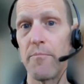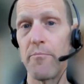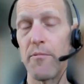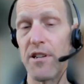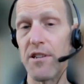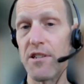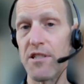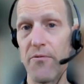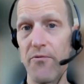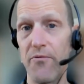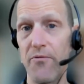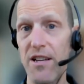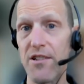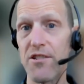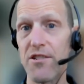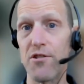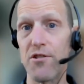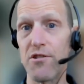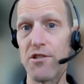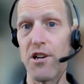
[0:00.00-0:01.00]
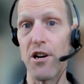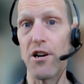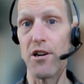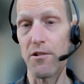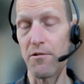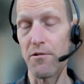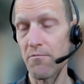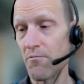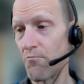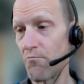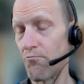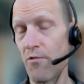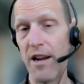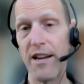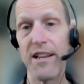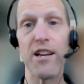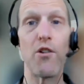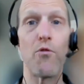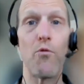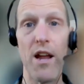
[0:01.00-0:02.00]
because investors are
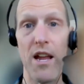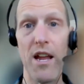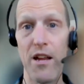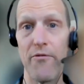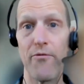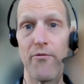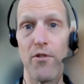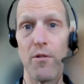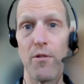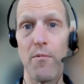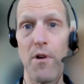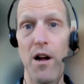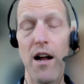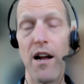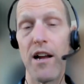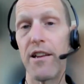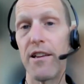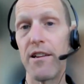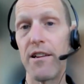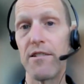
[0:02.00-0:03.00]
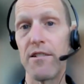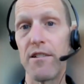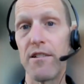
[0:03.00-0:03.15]
running away from high